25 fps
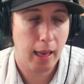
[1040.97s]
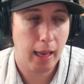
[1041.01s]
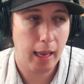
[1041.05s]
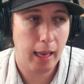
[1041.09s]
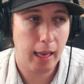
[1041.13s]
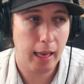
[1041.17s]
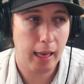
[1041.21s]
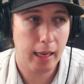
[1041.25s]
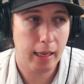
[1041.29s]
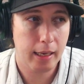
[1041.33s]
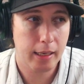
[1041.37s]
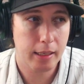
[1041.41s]

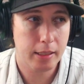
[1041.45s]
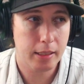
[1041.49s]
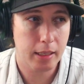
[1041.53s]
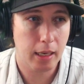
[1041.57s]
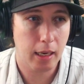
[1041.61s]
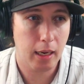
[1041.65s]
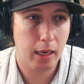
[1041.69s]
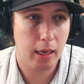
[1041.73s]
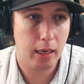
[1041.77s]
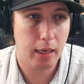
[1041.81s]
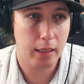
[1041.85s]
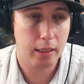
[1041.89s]
and
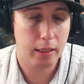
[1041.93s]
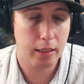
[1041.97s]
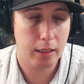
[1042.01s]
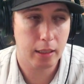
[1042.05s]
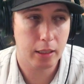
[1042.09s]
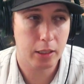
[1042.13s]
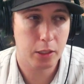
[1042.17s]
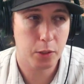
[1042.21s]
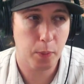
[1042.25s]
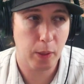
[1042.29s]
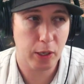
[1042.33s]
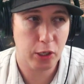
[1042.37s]

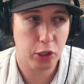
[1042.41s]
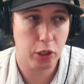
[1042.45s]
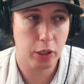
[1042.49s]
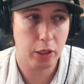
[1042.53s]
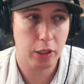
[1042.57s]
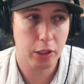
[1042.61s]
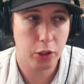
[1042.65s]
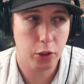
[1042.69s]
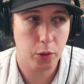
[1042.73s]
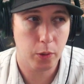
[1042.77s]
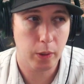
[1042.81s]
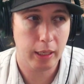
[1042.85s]

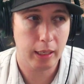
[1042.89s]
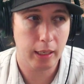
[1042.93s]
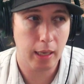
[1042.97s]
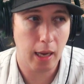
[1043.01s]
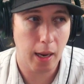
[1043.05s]
especially doing